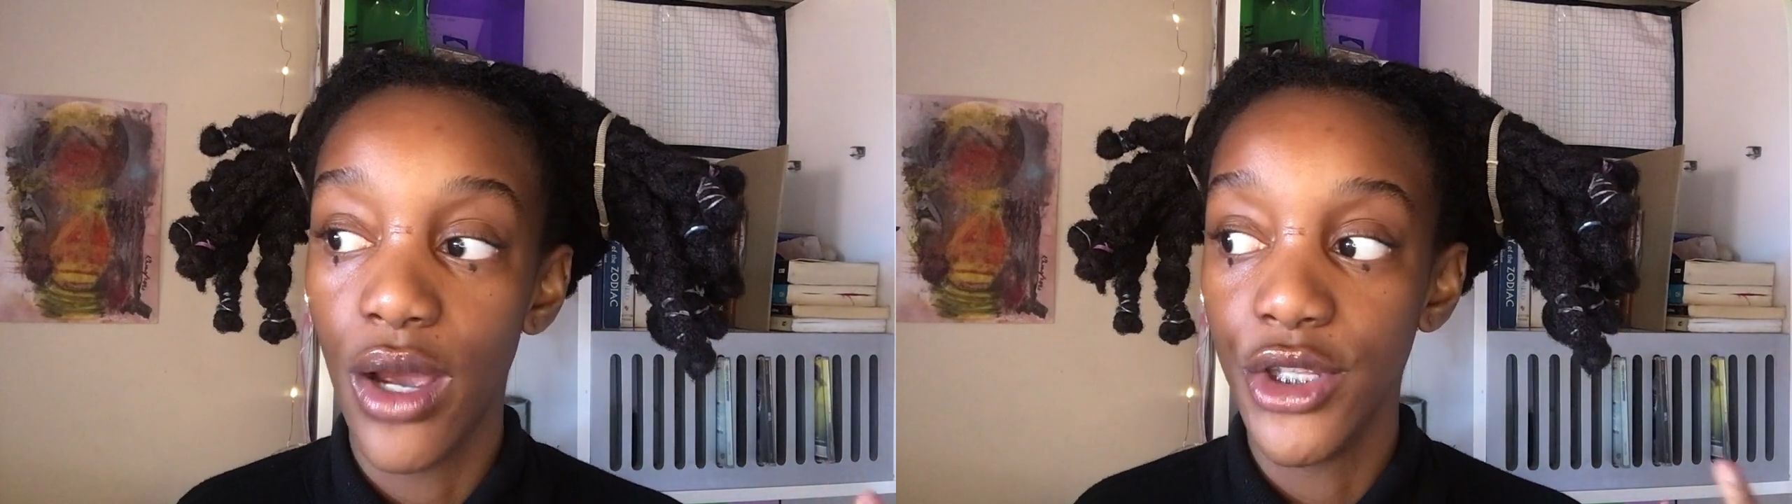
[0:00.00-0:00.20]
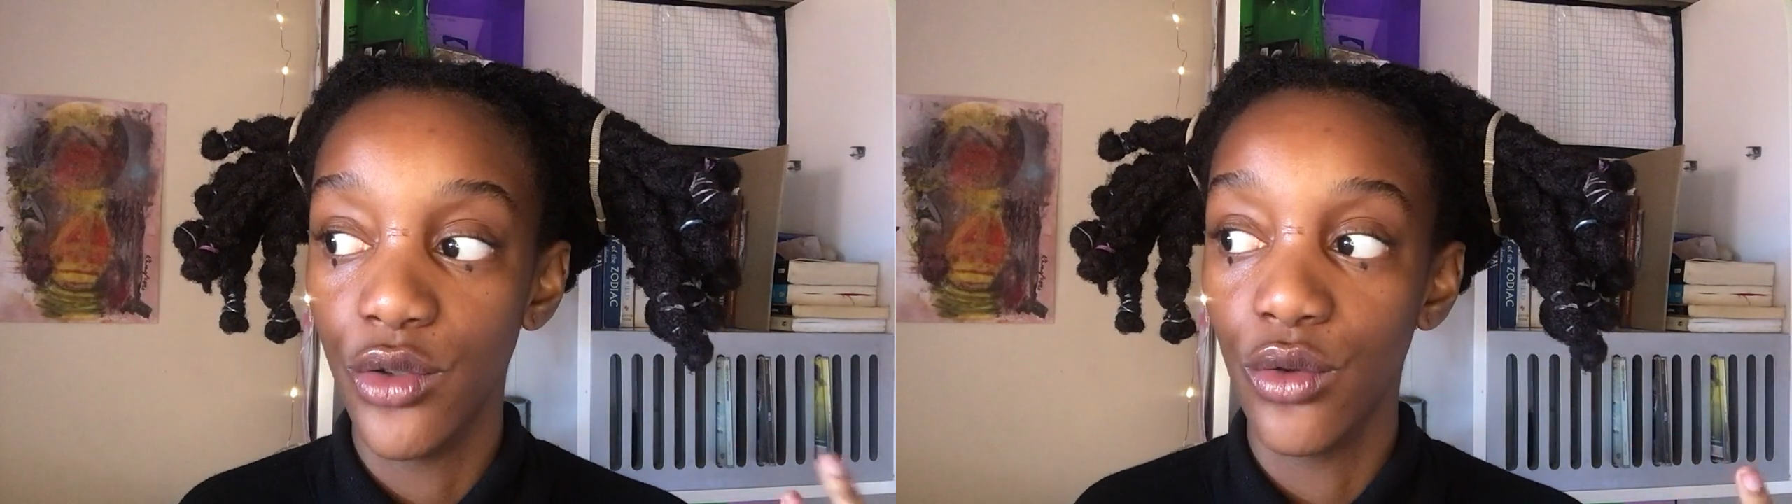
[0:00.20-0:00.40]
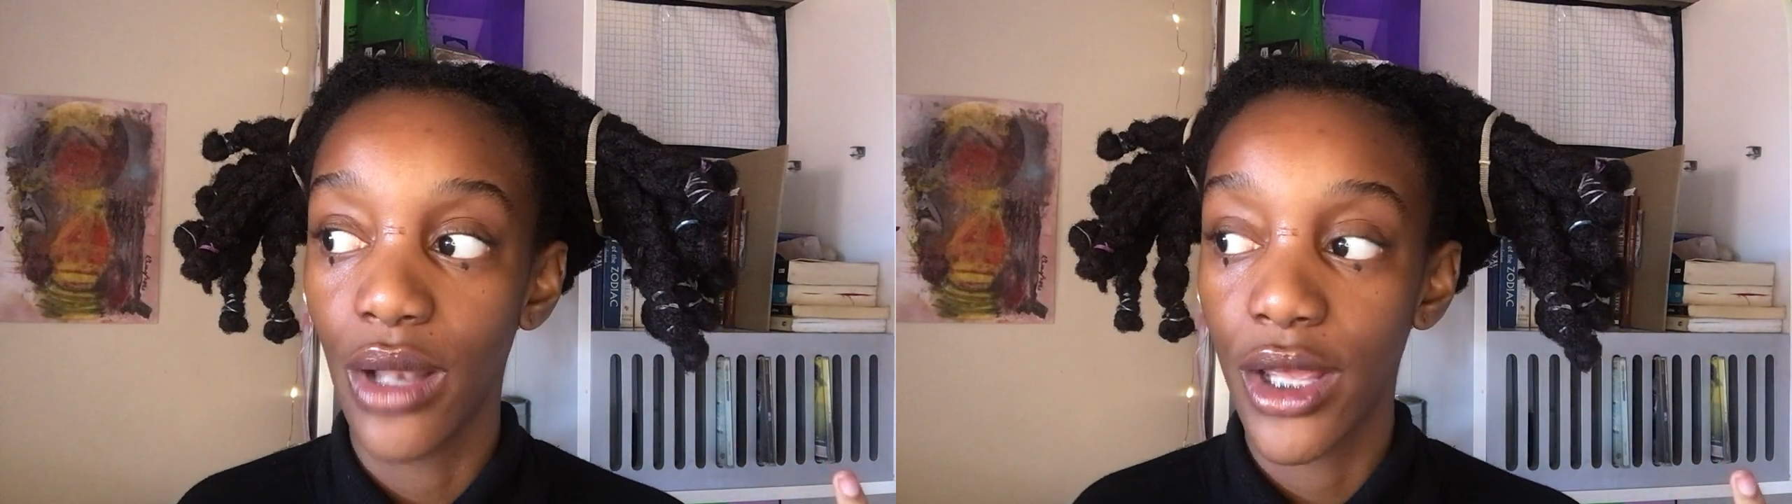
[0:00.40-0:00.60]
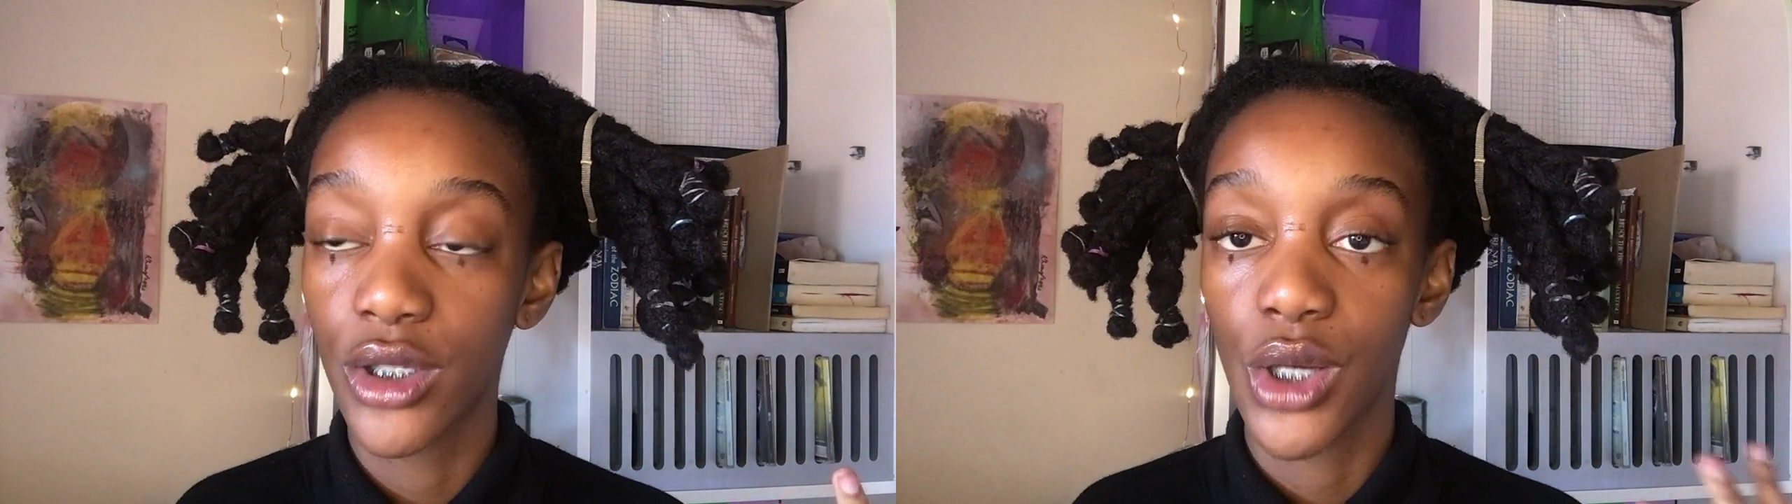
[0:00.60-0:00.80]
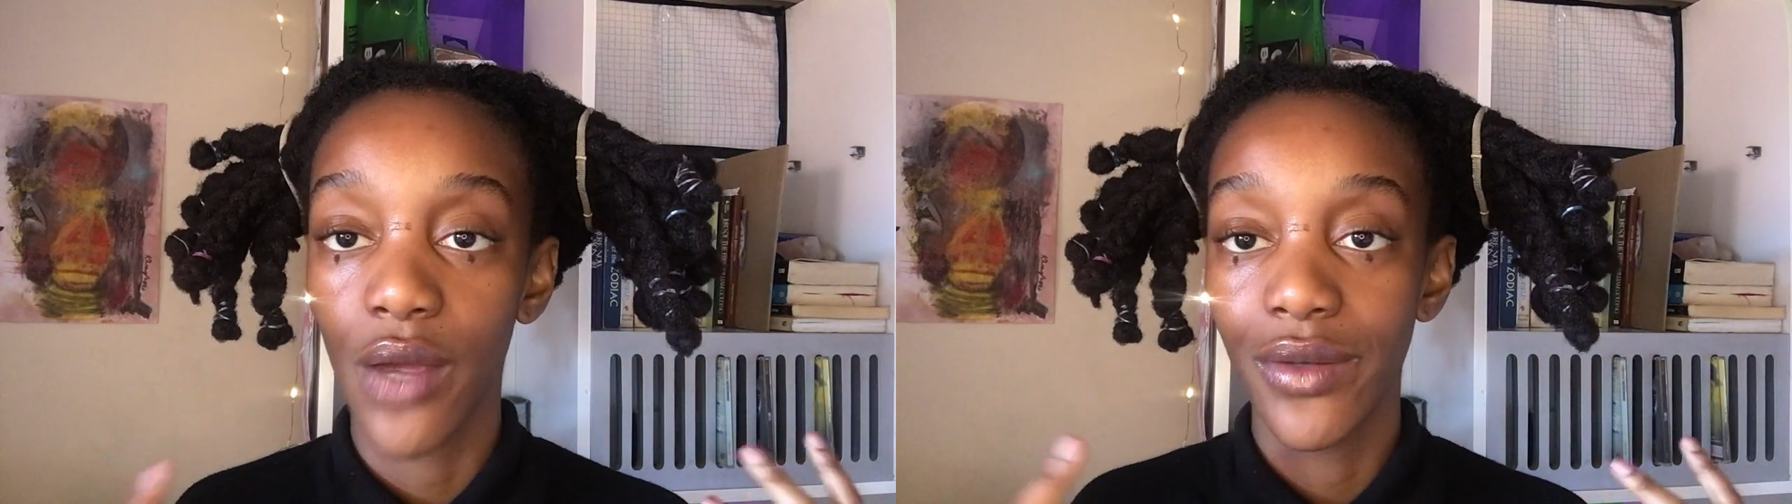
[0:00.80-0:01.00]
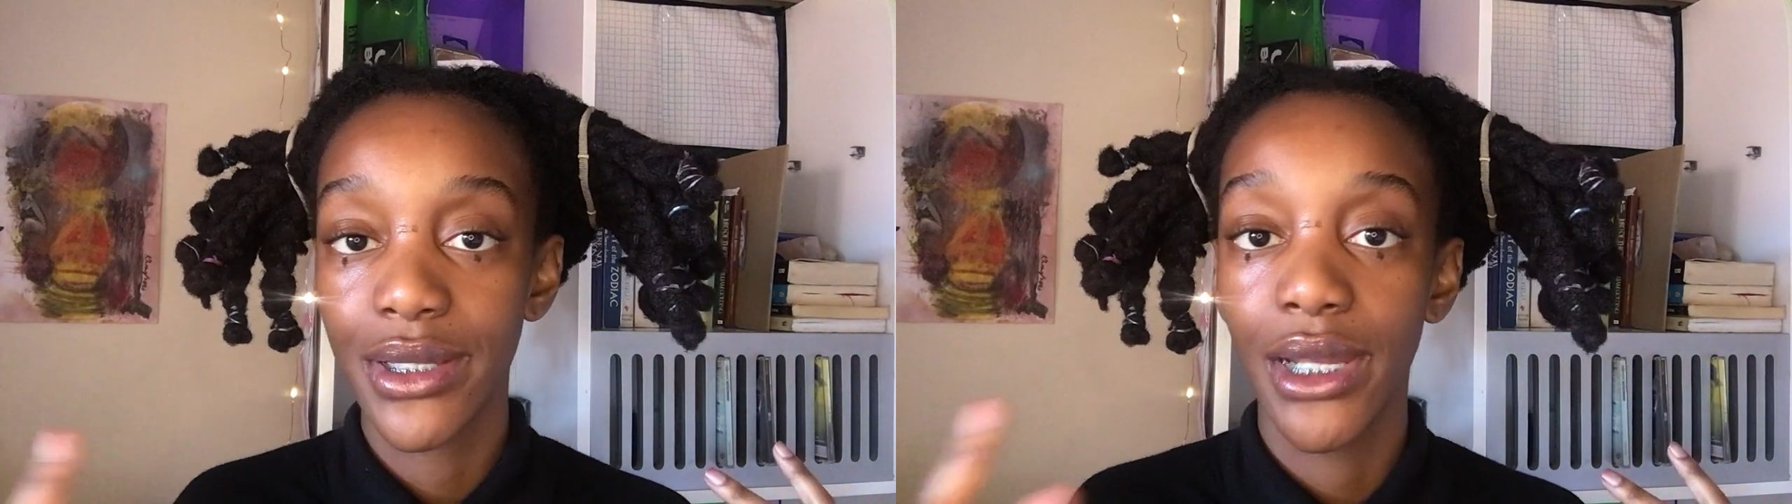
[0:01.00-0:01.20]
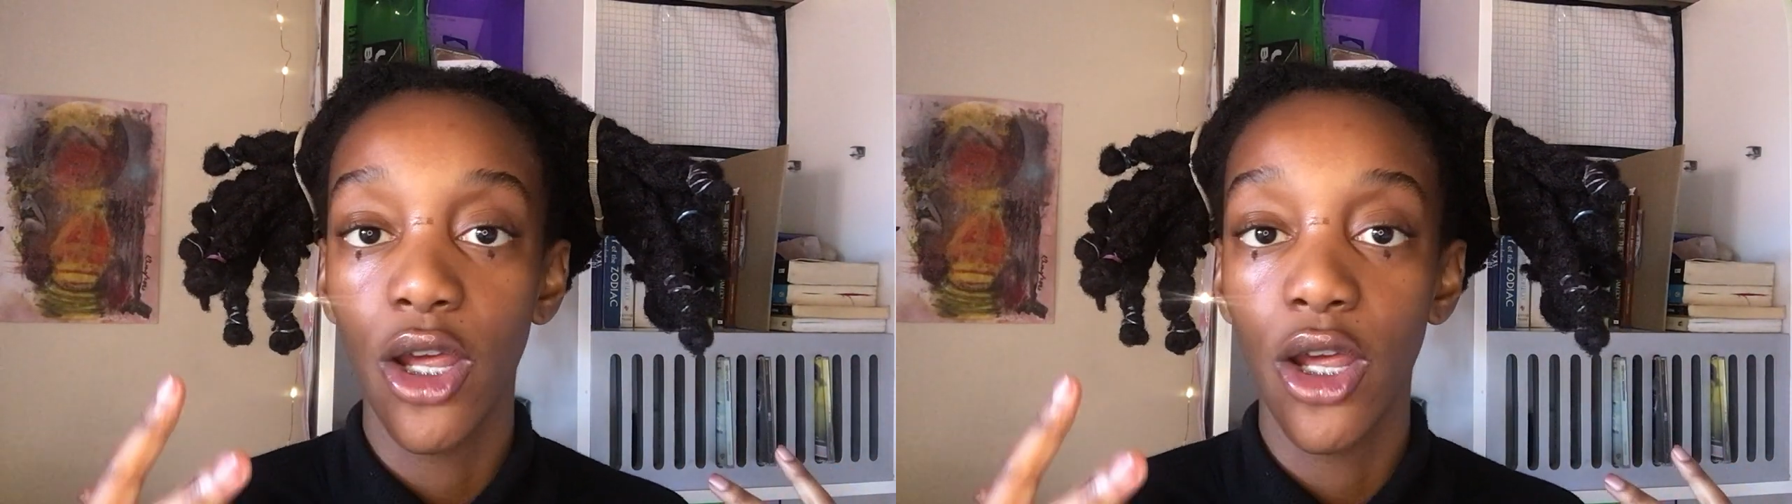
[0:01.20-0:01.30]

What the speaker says: and you like gravitate